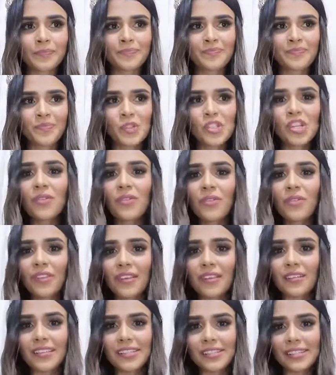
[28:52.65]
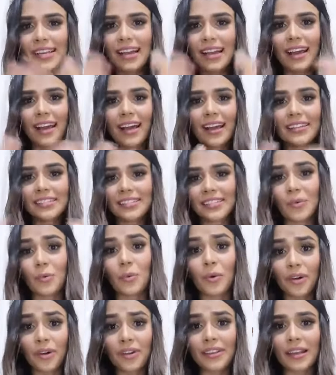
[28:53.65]
something, is a
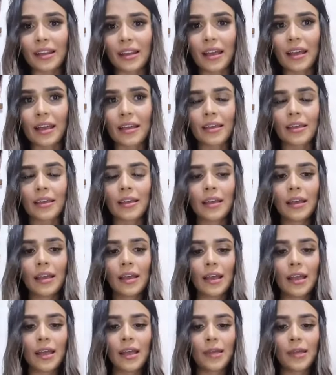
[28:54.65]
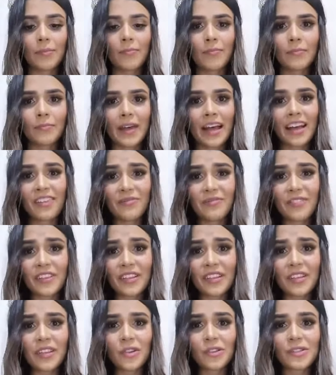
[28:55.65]
word that I have
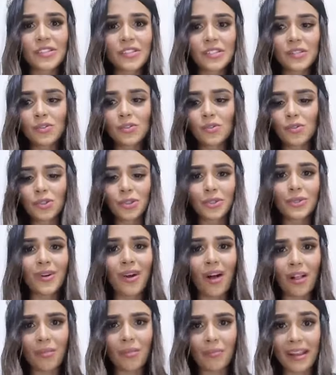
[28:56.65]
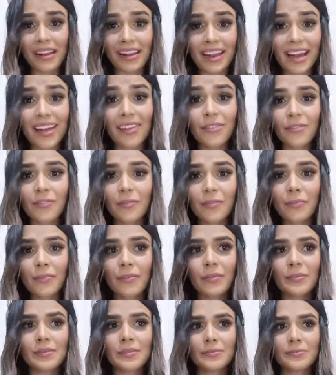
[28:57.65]
been using through all my life
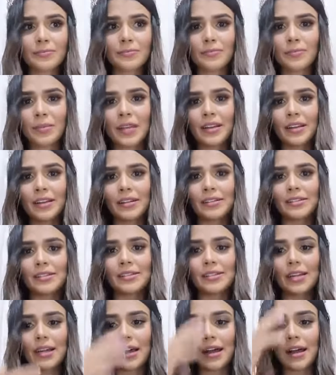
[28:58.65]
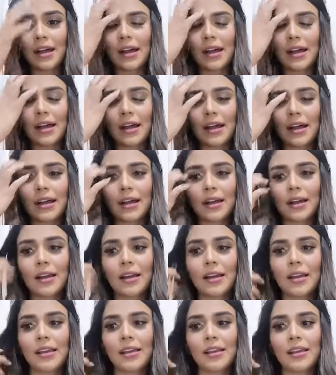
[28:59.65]
because I
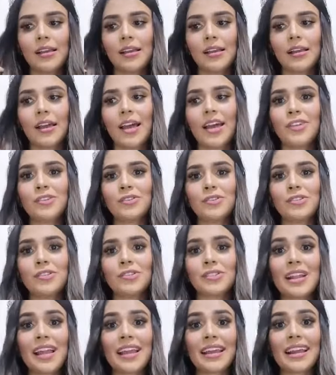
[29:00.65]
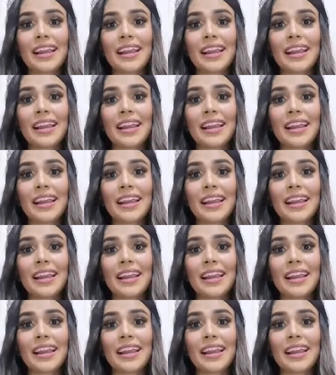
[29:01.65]
use it like a